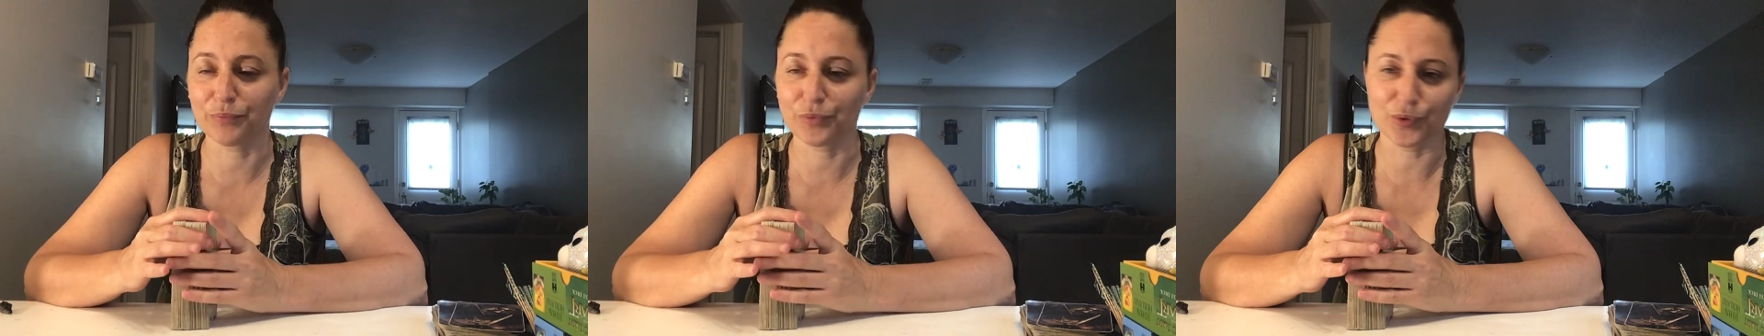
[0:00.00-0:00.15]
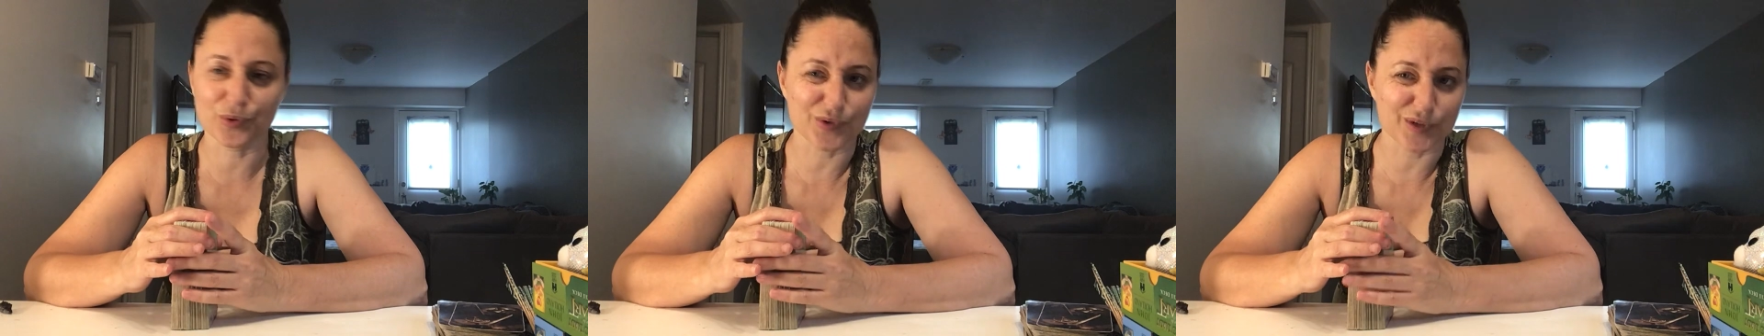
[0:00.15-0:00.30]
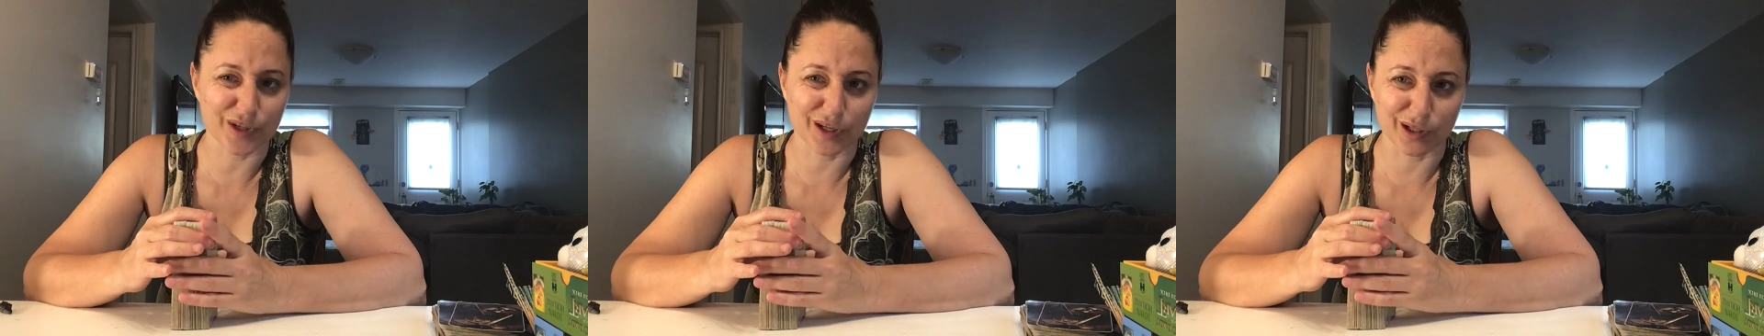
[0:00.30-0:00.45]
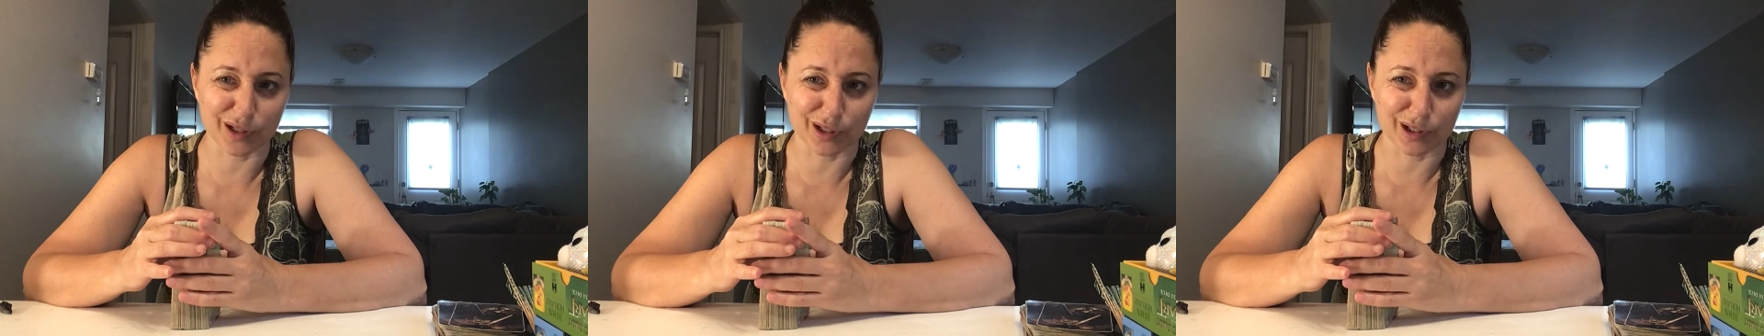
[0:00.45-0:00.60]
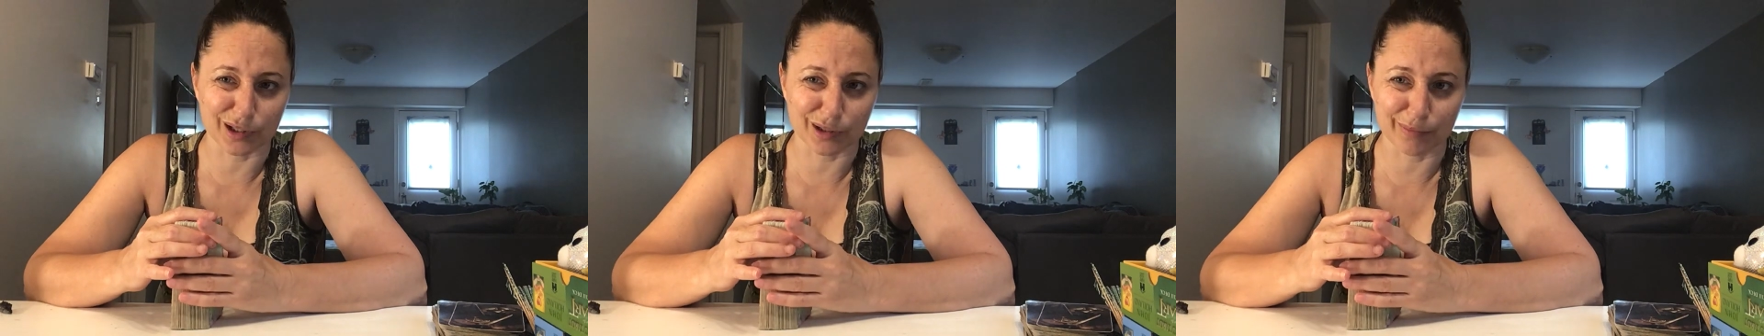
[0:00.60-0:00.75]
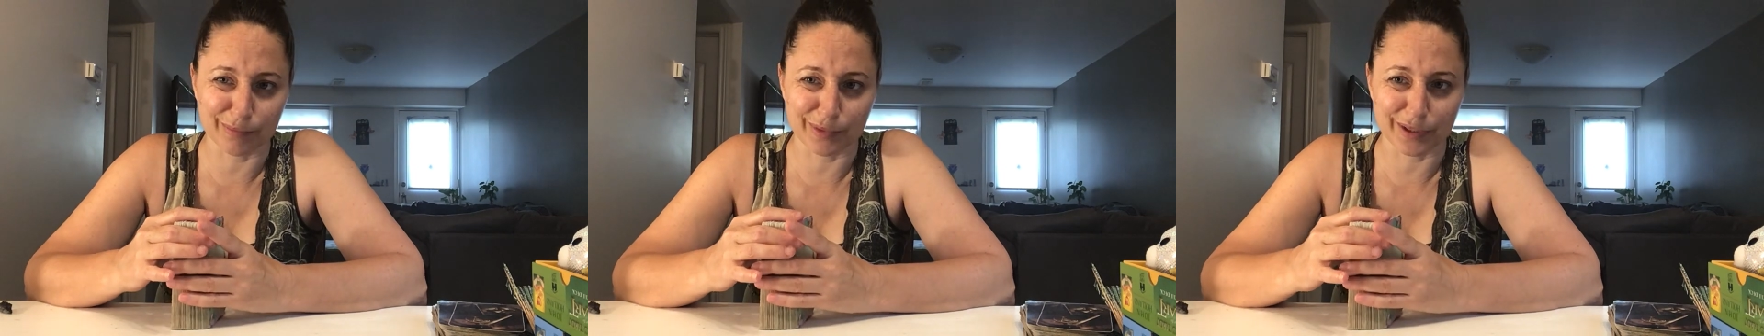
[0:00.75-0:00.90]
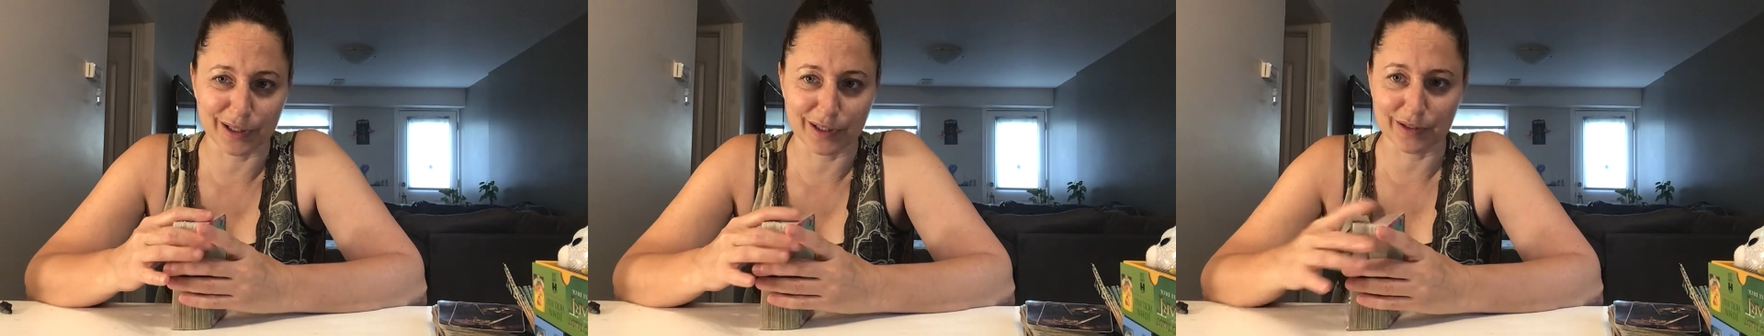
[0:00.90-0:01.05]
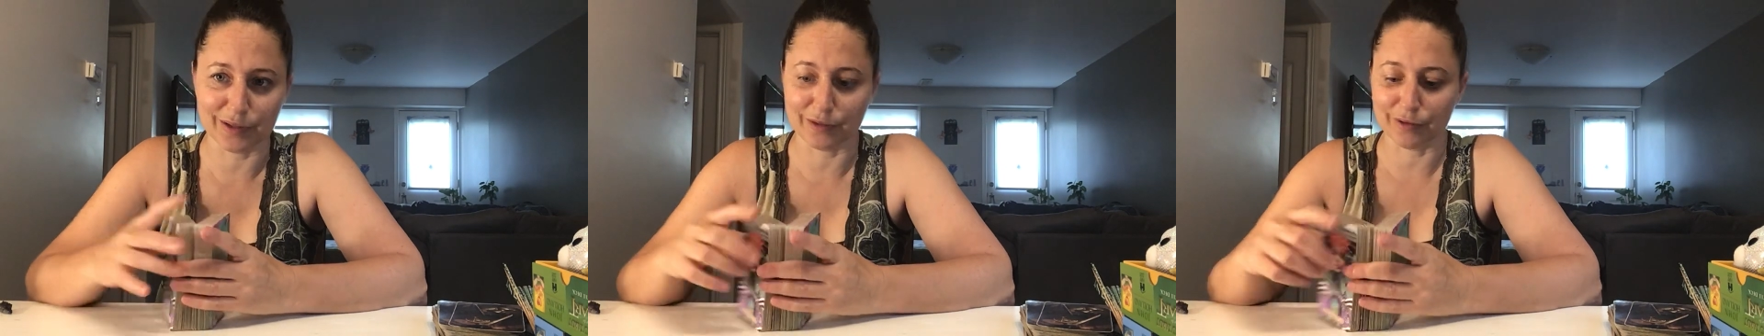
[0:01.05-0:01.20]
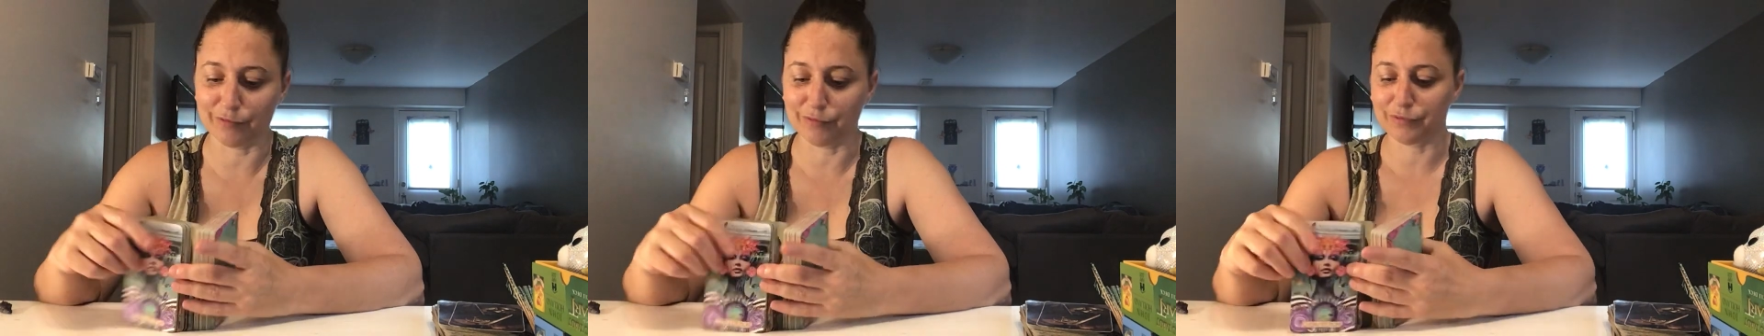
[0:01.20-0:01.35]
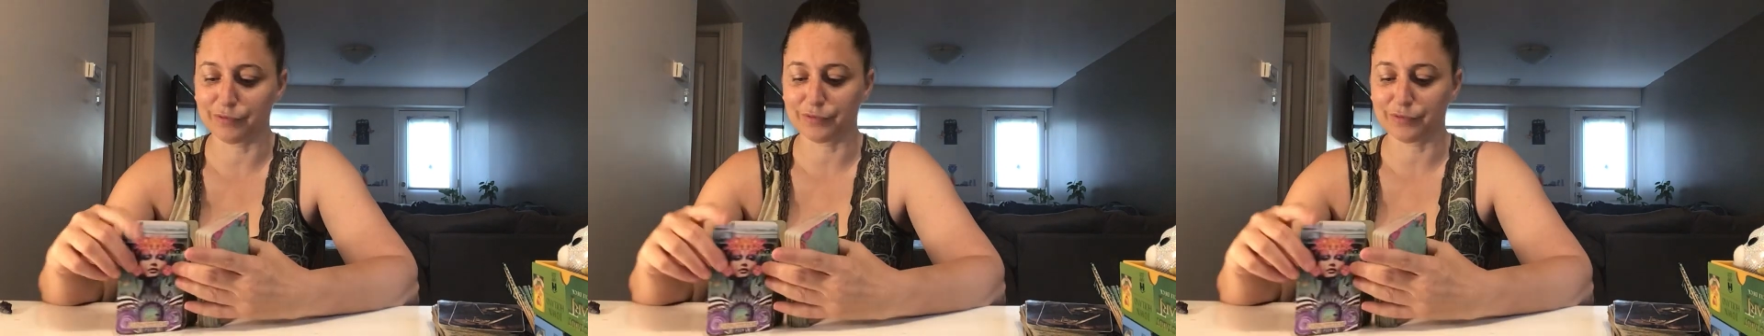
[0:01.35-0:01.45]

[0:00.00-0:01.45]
using a little bit of